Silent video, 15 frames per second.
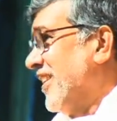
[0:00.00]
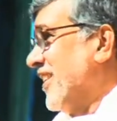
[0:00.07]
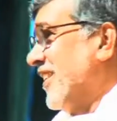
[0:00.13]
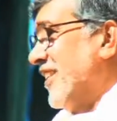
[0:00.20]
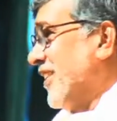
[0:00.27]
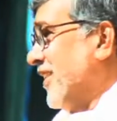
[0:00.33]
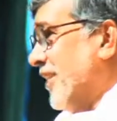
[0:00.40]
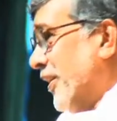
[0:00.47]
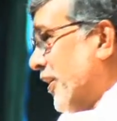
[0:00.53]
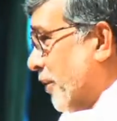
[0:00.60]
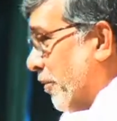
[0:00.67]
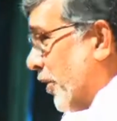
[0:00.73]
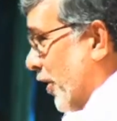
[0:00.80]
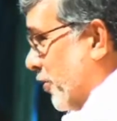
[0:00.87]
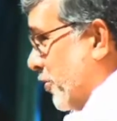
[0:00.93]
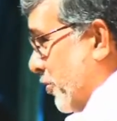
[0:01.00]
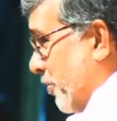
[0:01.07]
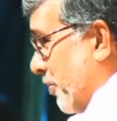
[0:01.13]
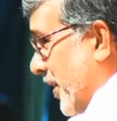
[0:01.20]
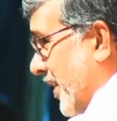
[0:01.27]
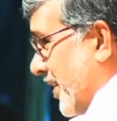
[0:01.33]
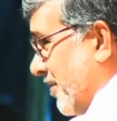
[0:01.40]
Nothing belongs to
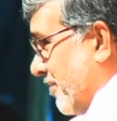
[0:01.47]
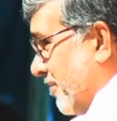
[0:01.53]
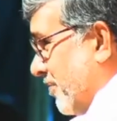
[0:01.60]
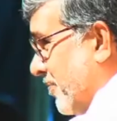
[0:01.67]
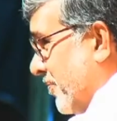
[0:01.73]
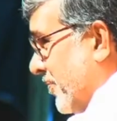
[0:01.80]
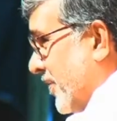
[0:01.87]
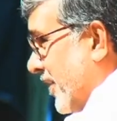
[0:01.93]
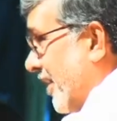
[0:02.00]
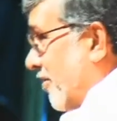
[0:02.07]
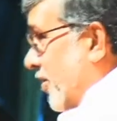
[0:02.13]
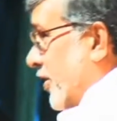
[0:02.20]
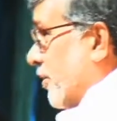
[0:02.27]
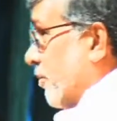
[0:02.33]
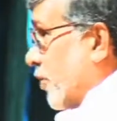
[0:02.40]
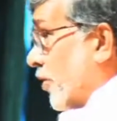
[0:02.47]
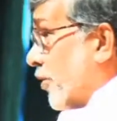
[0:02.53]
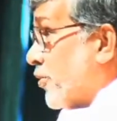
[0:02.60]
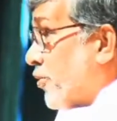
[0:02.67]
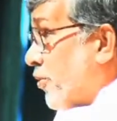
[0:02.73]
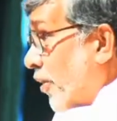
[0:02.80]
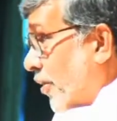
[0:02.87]
me. Everything belongs
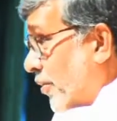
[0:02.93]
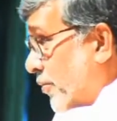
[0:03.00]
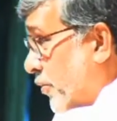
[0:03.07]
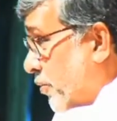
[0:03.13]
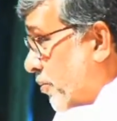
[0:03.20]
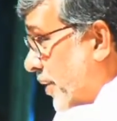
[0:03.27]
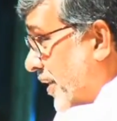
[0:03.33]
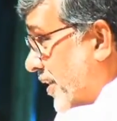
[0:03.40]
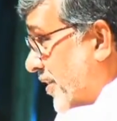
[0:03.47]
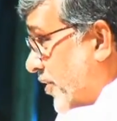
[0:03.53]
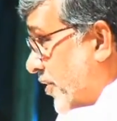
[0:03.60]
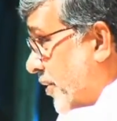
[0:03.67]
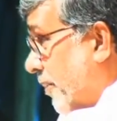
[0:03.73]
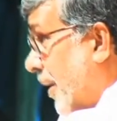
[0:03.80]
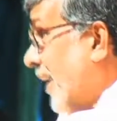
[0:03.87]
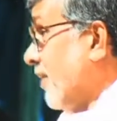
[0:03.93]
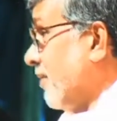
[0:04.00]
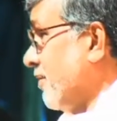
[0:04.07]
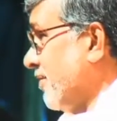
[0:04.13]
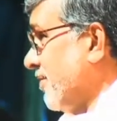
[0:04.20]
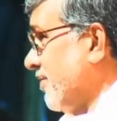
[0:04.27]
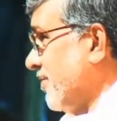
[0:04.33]
to all of you, my
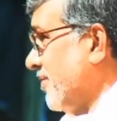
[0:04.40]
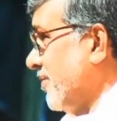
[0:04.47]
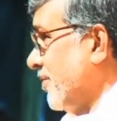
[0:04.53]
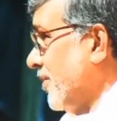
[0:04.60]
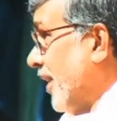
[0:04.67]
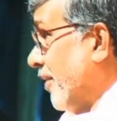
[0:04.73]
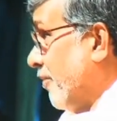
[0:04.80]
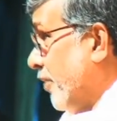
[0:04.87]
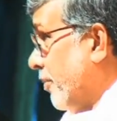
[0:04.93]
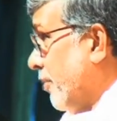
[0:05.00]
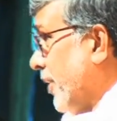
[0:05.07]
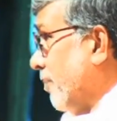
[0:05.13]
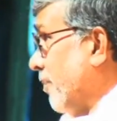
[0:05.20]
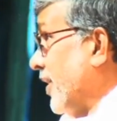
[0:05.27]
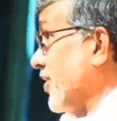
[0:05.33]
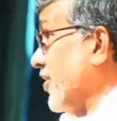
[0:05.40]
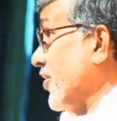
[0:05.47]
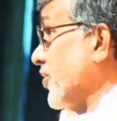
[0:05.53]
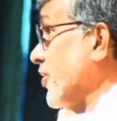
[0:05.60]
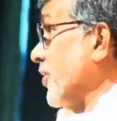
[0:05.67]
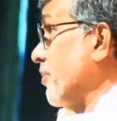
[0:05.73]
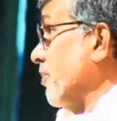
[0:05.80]
countrymen and women, my
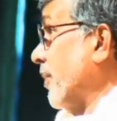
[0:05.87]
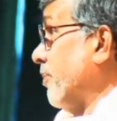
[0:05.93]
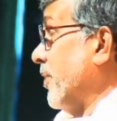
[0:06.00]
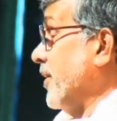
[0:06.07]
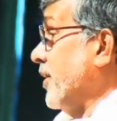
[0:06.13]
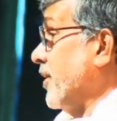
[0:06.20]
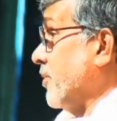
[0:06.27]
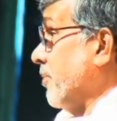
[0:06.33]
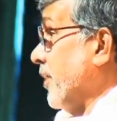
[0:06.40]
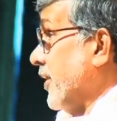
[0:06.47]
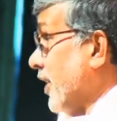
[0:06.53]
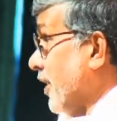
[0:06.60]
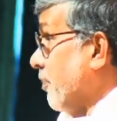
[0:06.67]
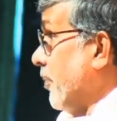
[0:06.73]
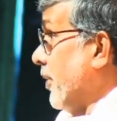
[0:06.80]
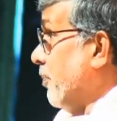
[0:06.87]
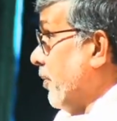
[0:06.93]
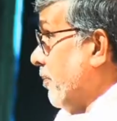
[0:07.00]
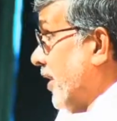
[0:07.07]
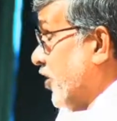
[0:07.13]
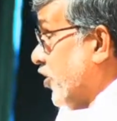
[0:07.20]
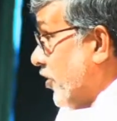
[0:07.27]
sisters, my brothers, my young people,
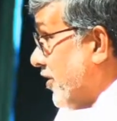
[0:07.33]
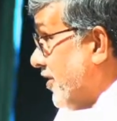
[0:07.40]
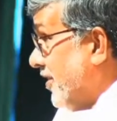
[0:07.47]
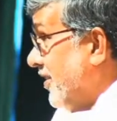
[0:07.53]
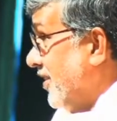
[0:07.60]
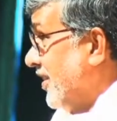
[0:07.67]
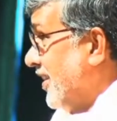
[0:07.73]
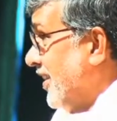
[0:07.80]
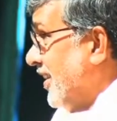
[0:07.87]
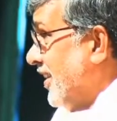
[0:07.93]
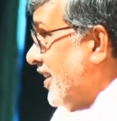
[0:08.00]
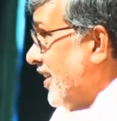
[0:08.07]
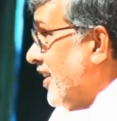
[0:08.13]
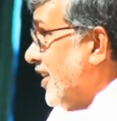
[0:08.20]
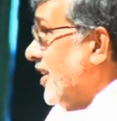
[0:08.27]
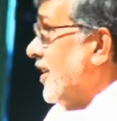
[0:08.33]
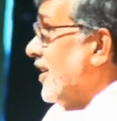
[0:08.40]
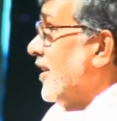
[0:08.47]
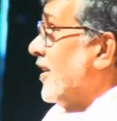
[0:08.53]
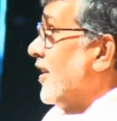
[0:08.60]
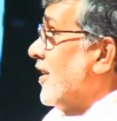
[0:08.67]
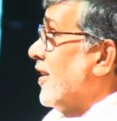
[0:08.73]
my children.
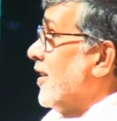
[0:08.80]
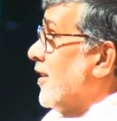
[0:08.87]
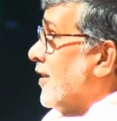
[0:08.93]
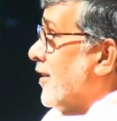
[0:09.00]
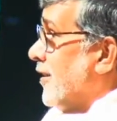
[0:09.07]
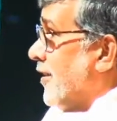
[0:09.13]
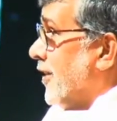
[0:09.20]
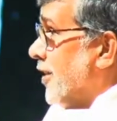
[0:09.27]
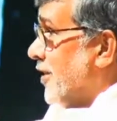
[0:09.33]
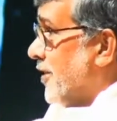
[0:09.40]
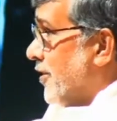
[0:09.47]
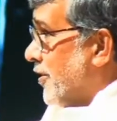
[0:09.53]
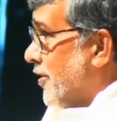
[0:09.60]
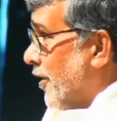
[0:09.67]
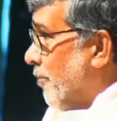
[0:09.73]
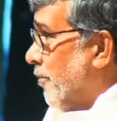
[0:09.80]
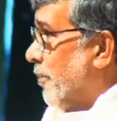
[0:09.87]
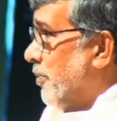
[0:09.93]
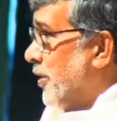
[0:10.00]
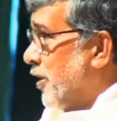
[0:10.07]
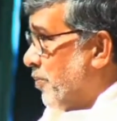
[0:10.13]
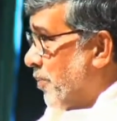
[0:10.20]
This Nobel
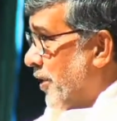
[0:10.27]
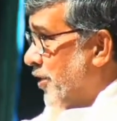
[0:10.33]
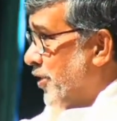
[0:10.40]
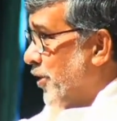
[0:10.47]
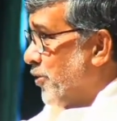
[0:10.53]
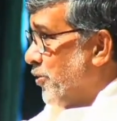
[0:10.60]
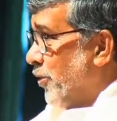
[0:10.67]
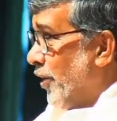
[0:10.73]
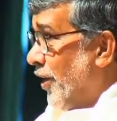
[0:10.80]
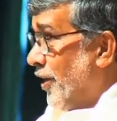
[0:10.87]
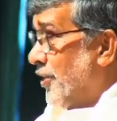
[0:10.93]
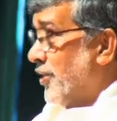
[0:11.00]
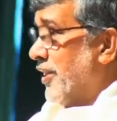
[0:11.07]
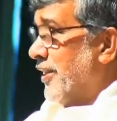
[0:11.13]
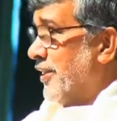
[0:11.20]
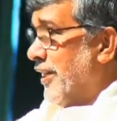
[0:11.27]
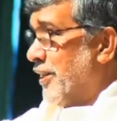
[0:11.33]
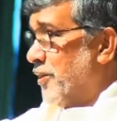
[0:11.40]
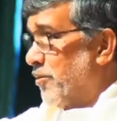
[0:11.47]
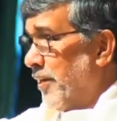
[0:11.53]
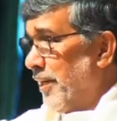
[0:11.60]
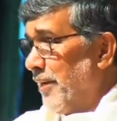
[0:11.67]
Peace Prize is yours, and
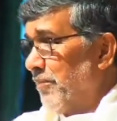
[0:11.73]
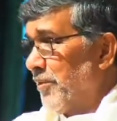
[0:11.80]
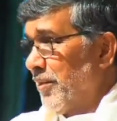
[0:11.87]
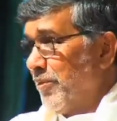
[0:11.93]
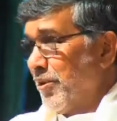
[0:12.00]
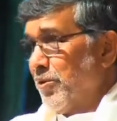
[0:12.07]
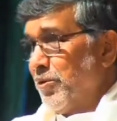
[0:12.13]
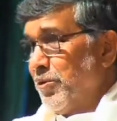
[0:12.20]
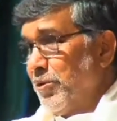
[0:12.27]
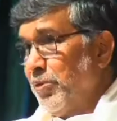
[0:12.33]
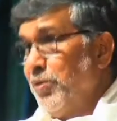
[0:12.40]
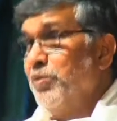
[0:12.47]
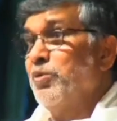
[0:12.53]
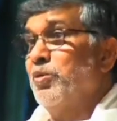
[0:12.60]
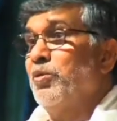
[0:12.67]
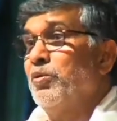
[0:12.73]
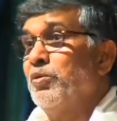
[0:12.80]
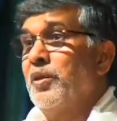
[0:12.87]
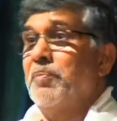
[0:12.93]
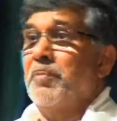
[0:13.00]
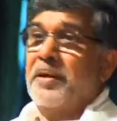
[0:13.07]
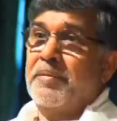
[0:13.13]
that's why I'm giving to you through
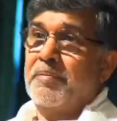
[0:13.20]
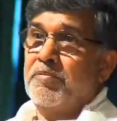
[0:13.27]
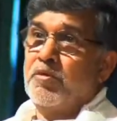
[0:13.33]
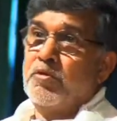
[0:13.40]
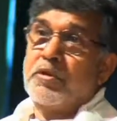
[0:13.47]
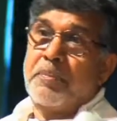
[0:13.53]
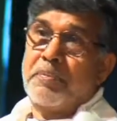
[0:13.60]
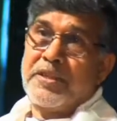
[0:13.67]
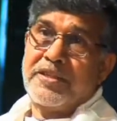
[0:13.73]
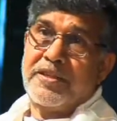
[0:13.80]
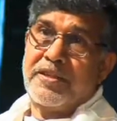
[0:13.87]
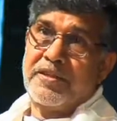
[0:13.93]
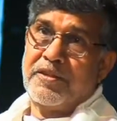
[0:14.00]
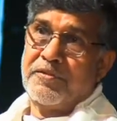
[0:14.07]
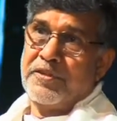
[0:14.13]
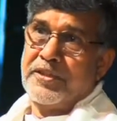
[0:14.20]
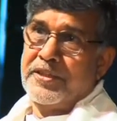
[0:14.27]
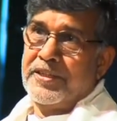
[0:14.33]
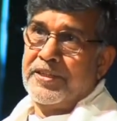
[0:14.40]
the President of India.